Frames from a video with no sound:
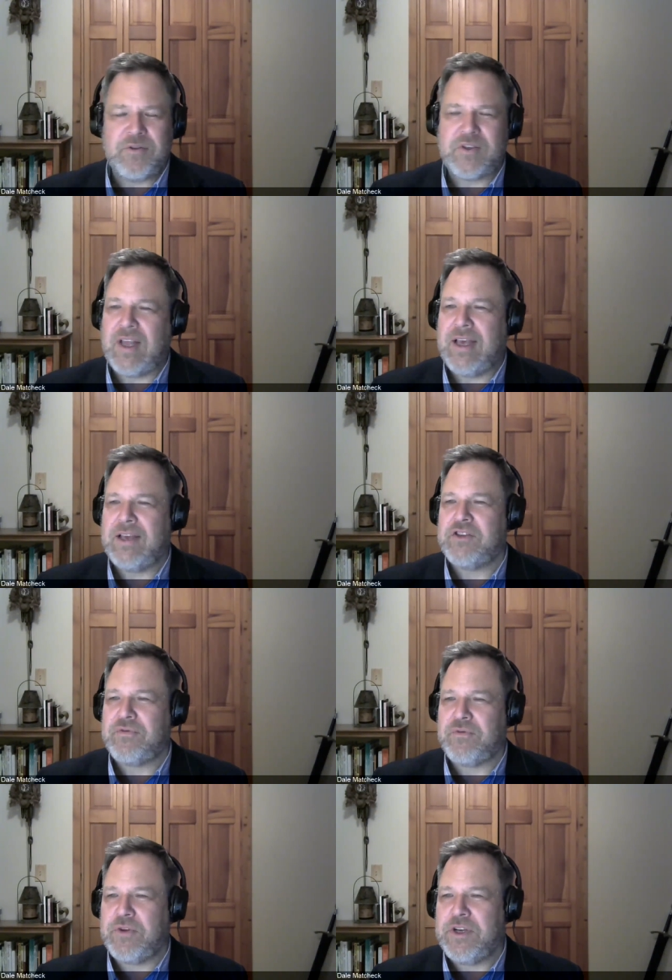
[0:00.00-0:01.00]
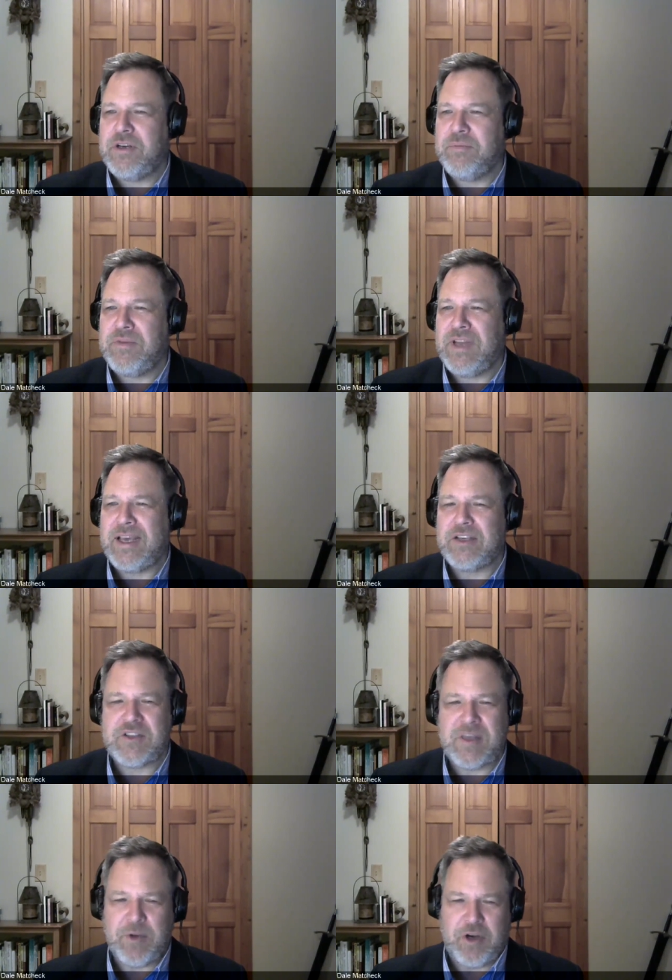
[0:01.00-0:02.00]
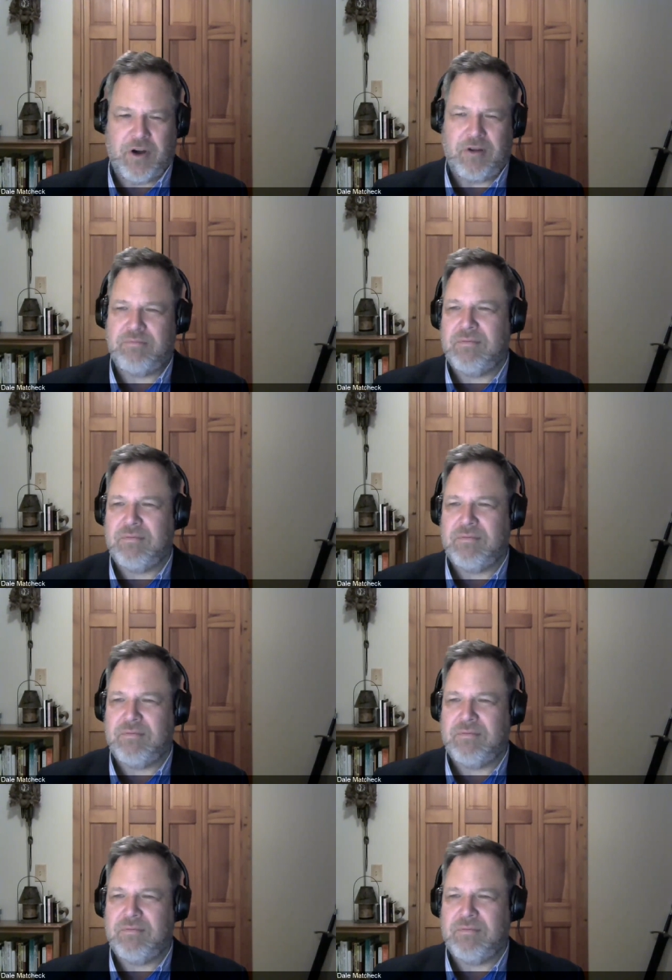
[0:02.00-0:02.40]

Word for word: slash freedom dash seminar,